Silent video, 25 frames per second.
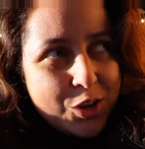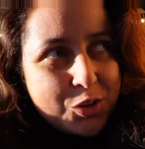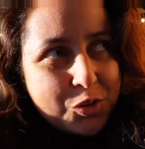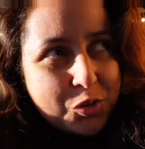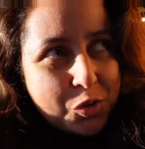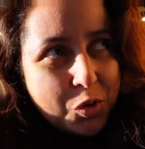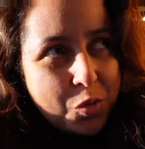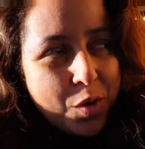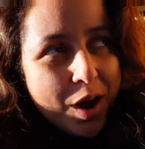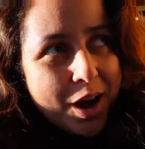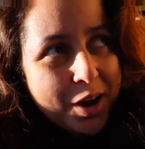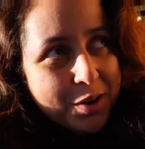
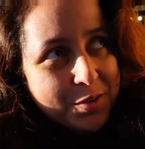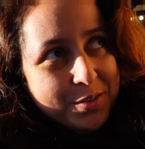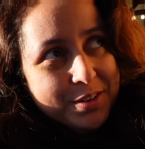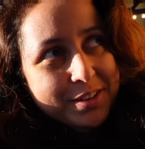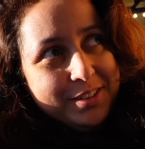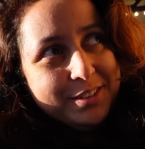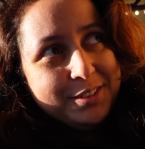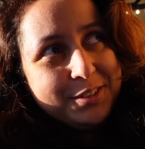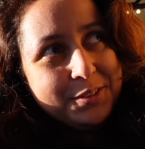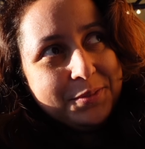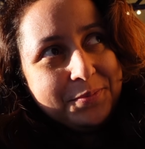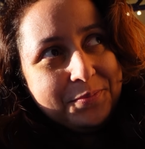Two
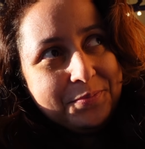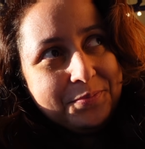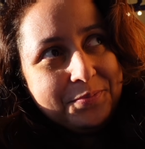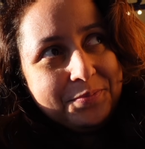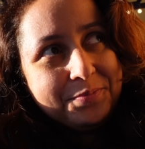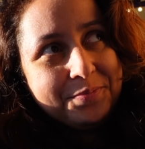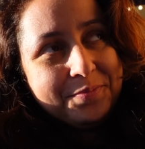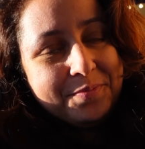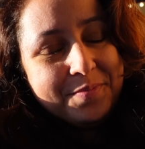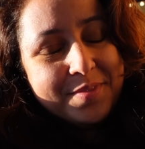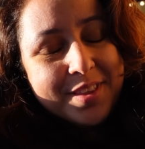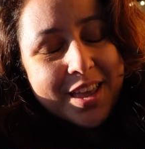hours
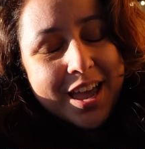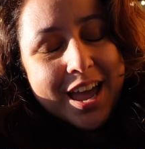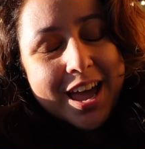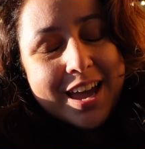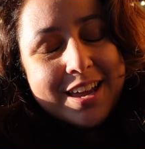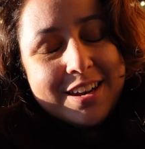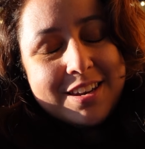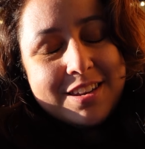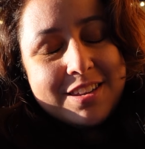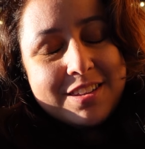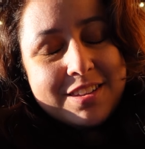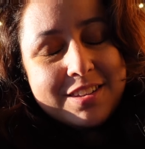
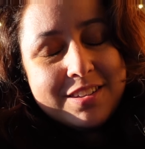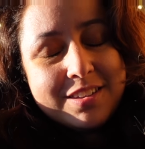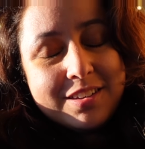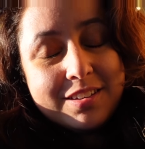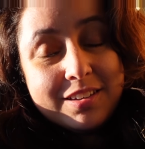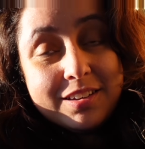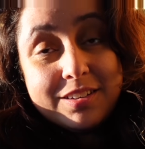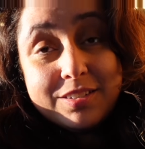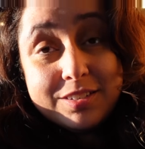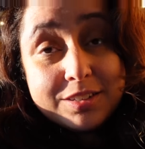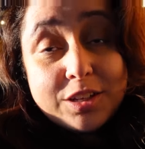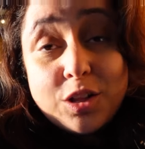and
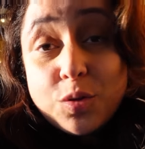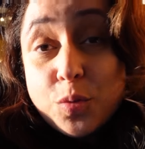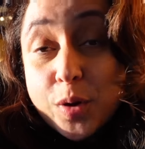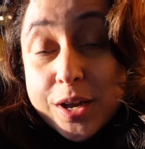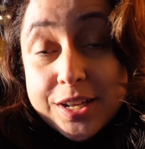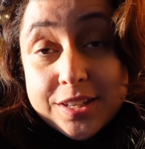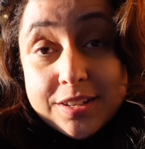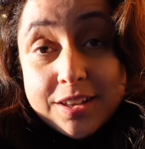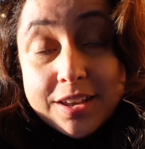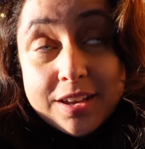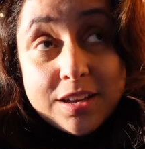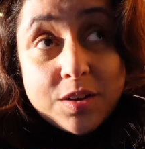uh, still
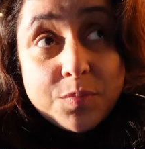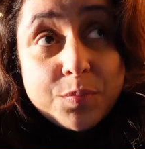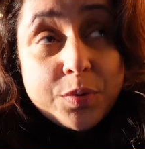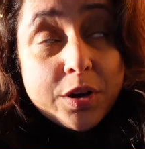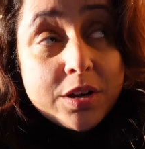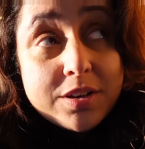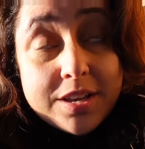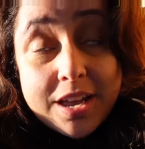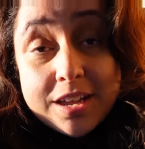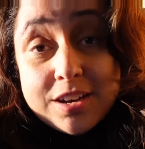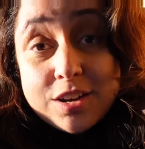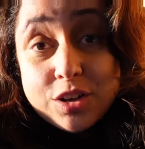waiting,
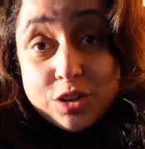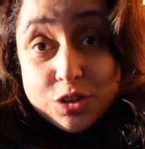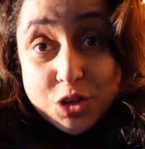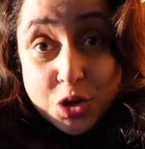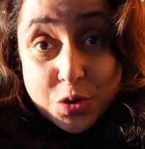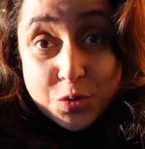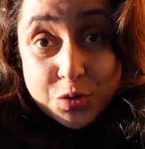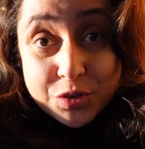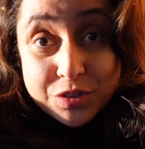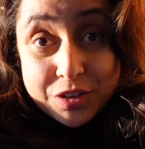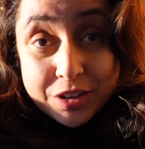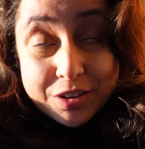but getting
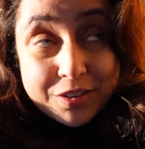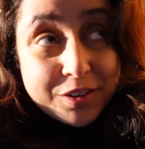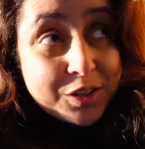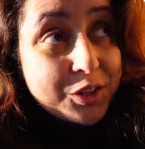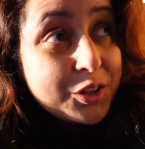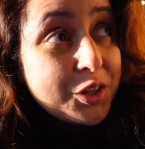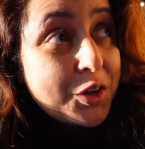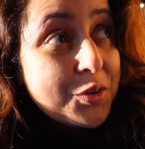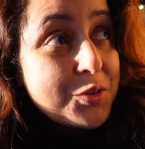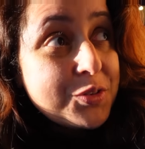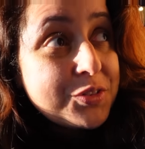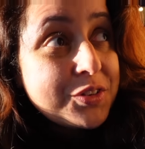closer and
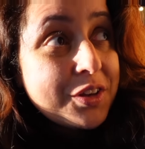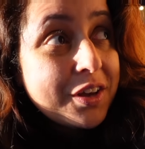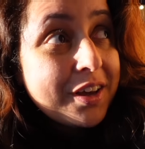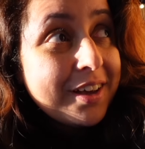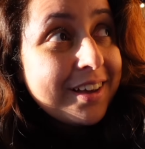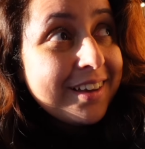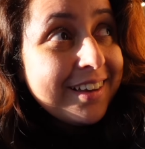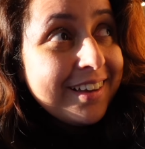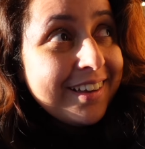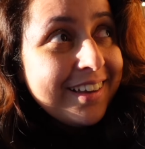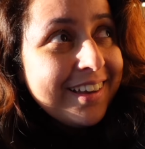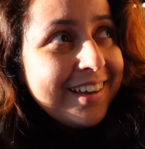closer
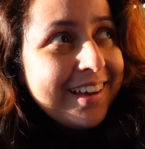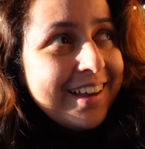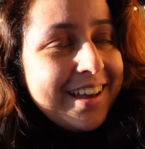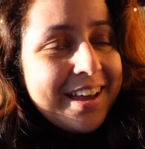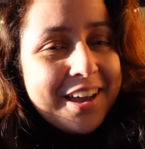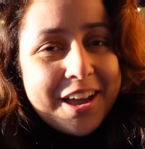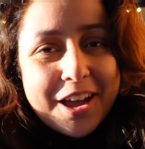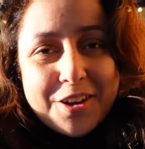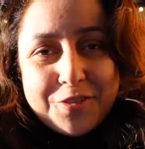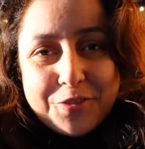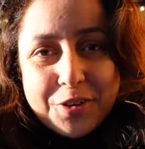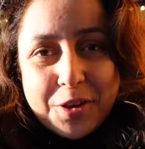
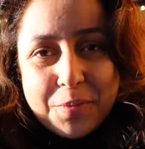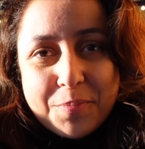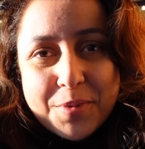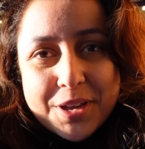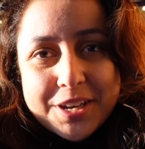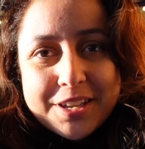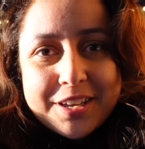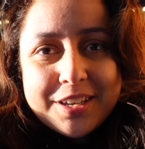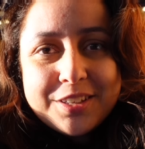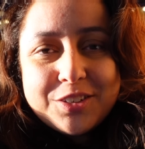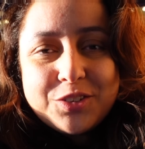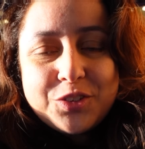every
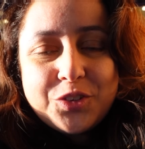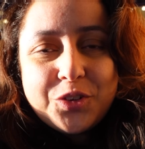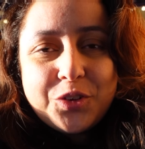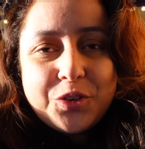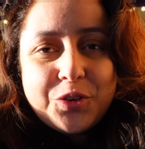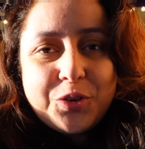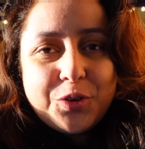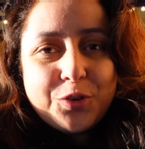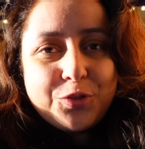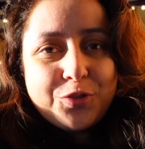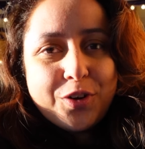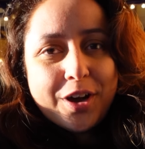minute
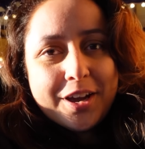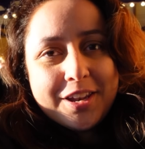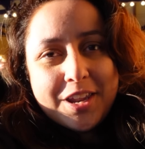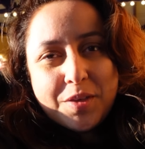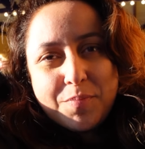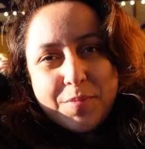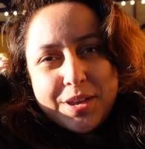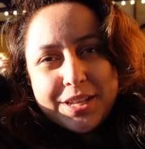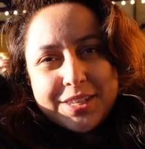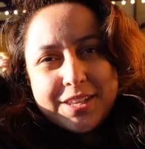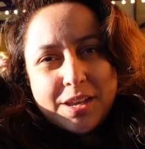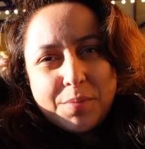to
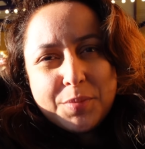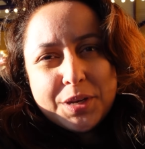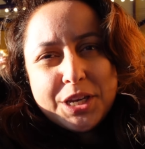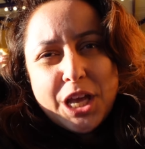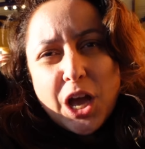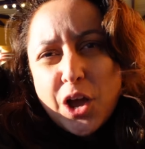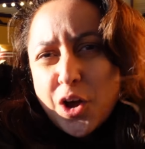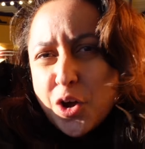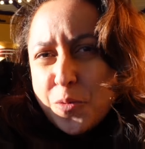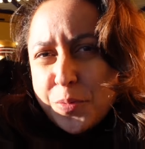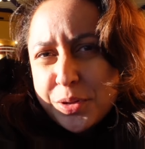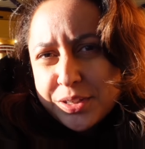finally meeting
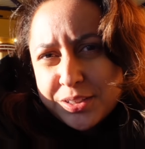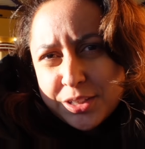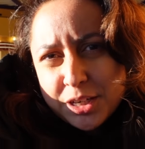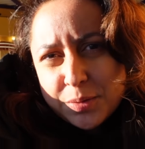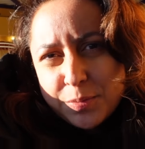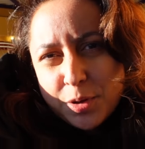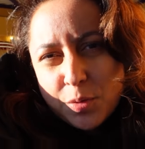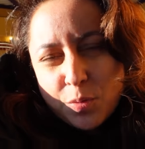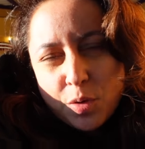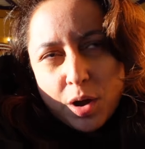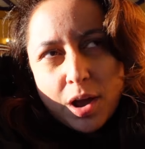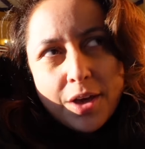Minnie. I hope it's
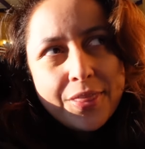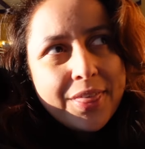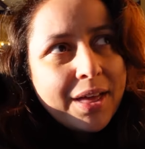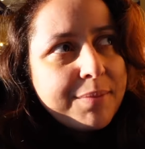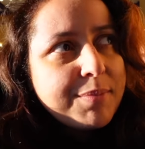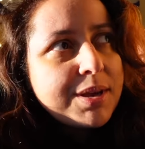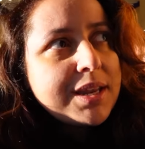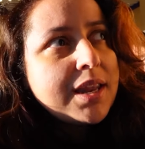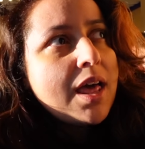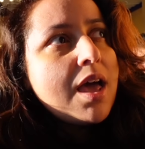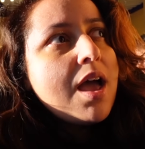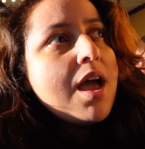going to be worth it. I
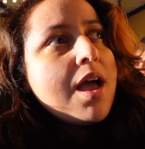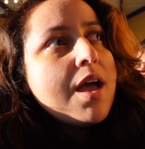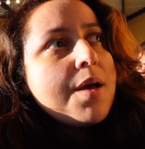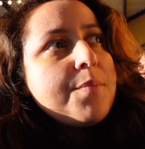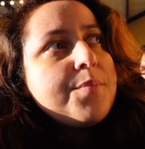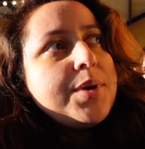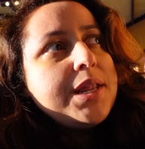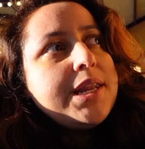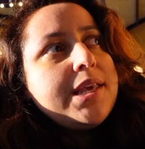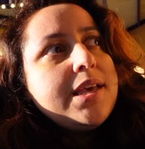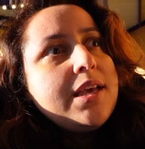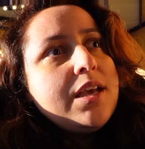mean,
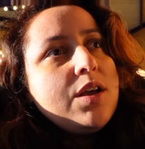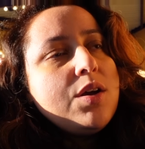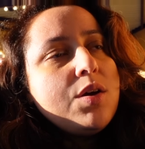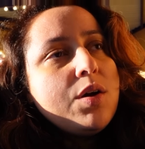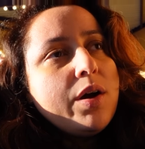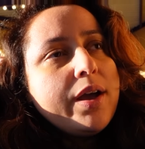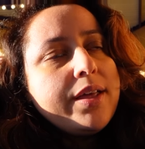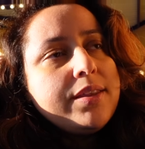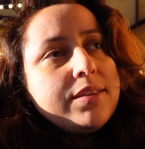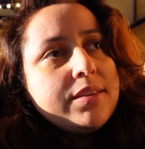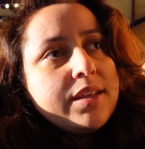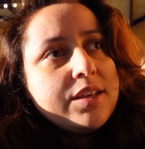Minnie
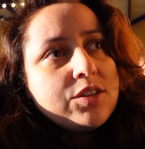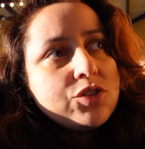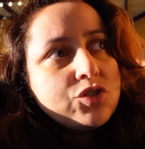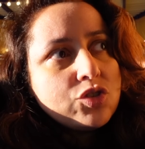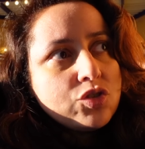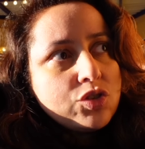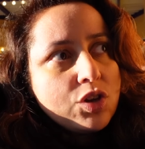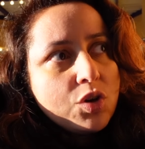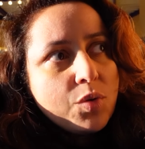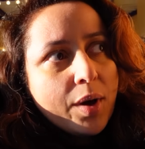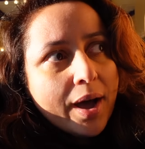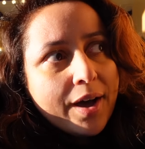in
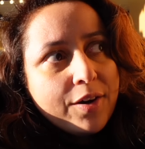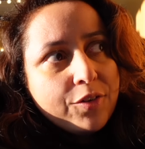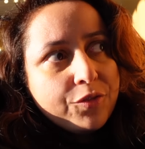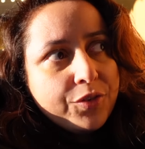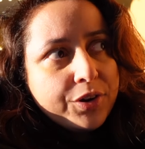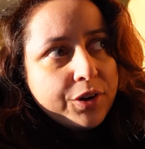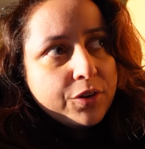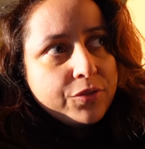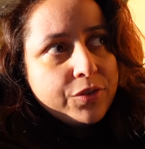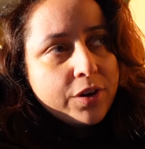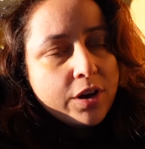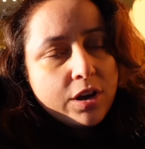this new
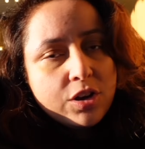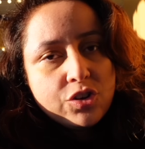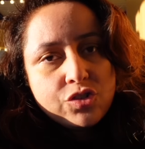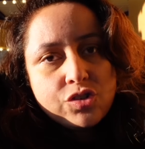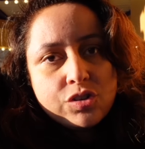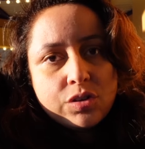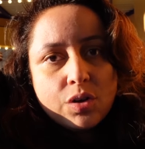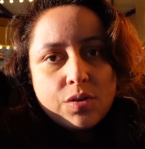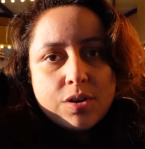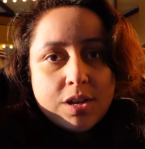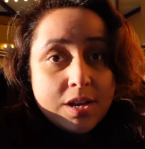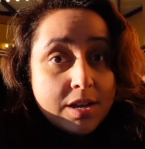outfit of hers,
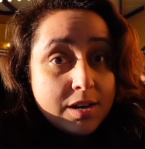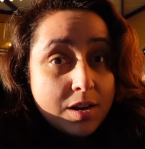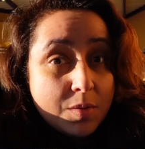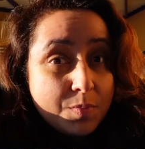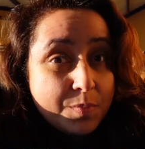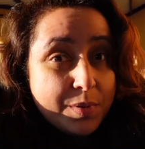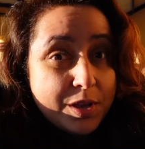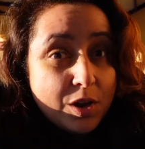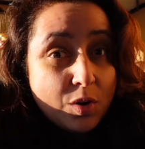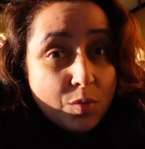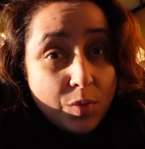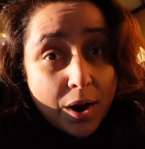she's only going
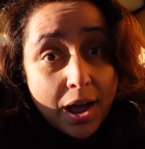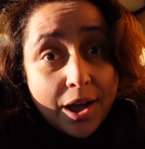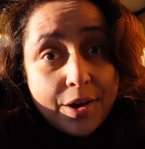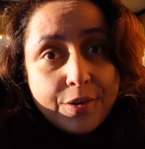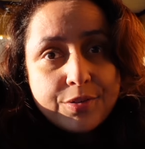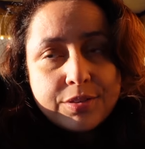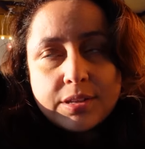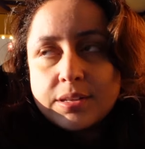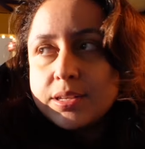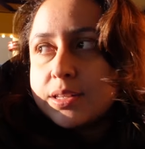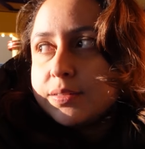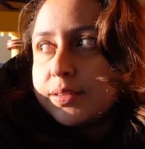to be
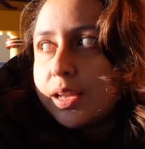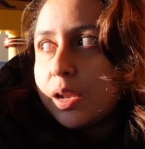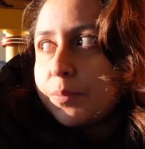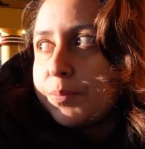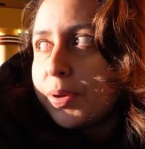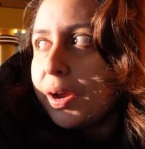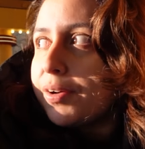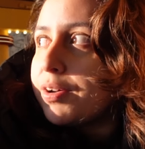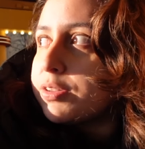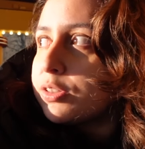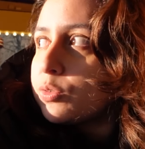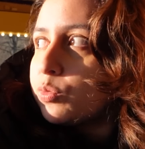around in Design
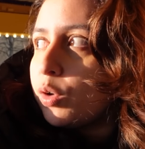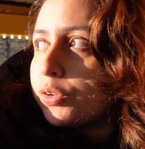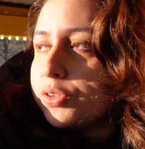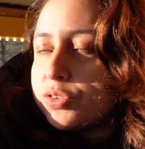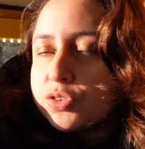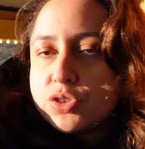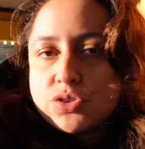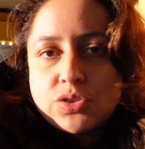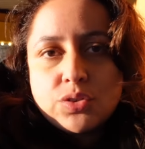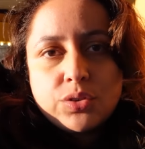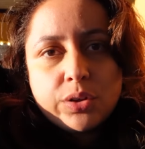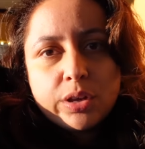Paris and
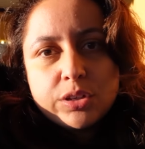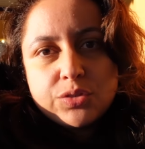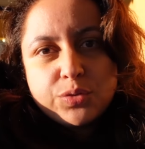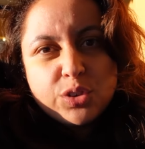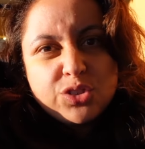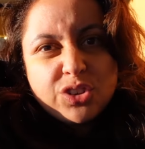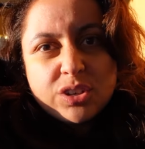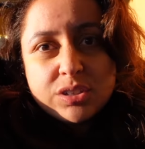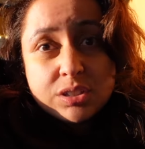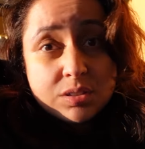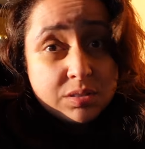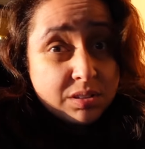Modern Studios
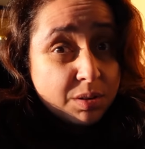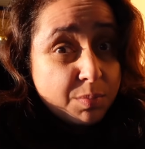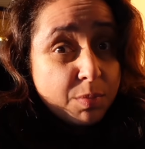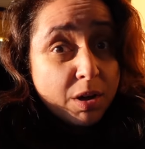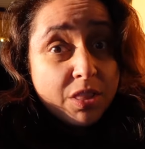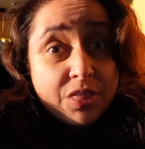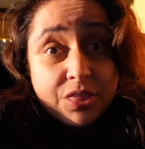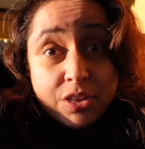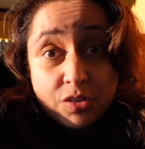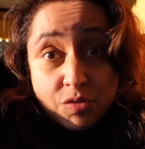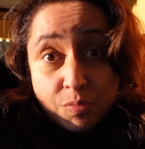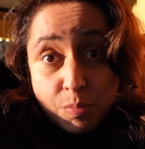for just the
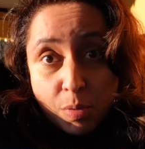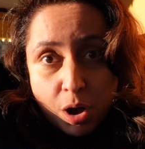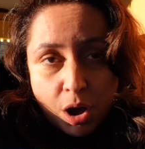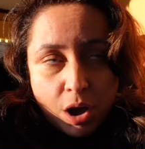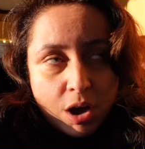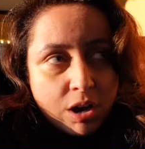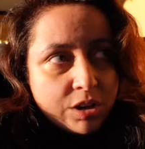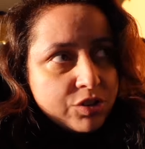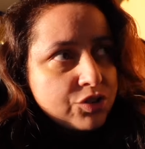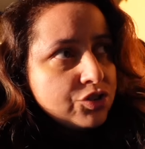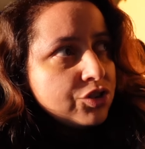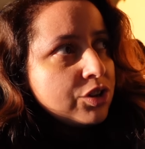month of
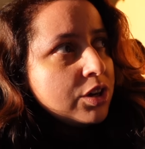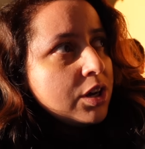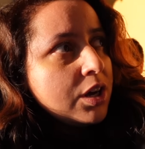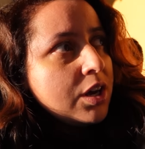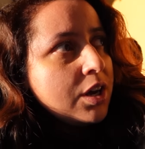March.